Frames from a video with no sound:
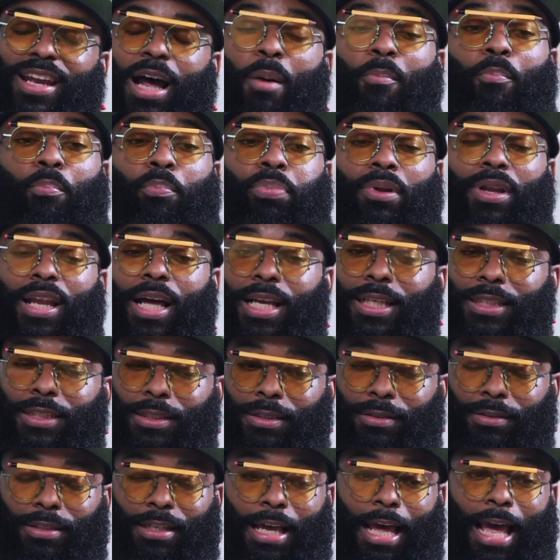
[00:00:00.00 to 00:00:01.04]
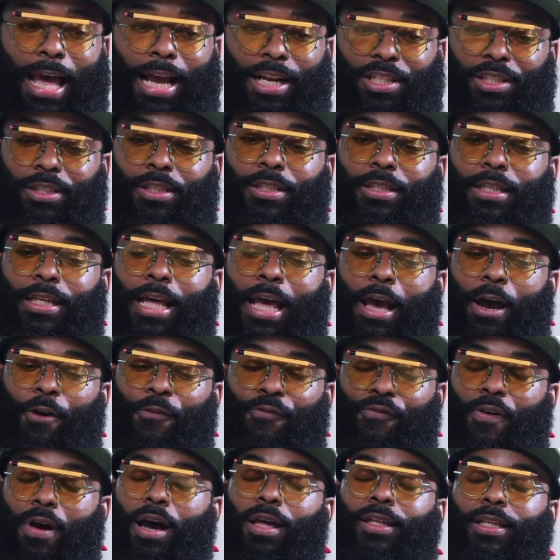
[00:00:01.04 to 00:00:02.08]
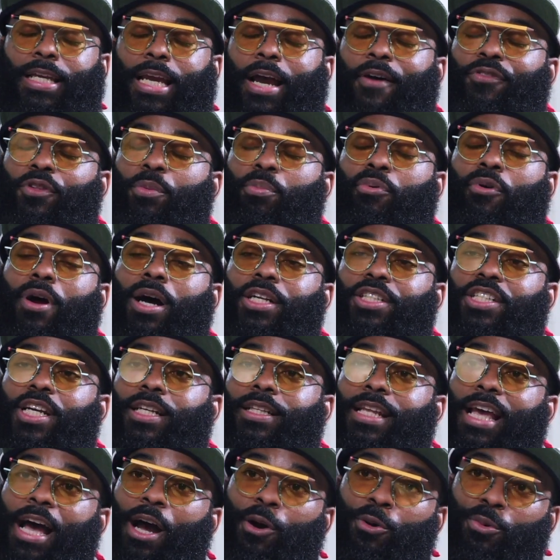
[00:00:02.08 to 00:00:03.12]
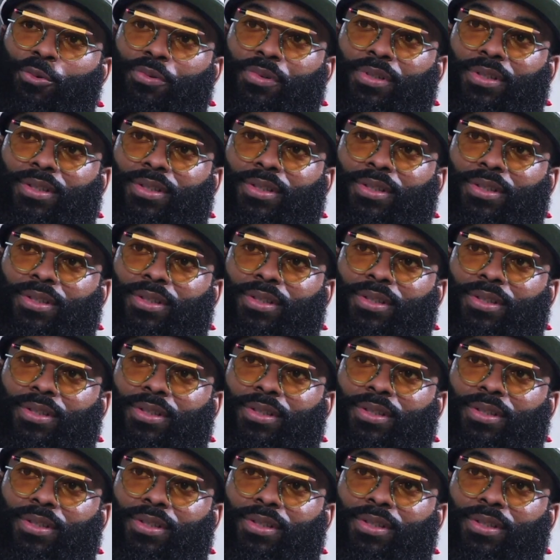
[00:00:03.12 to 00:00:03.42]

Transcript: I'm blessed to actually now finally have the project out,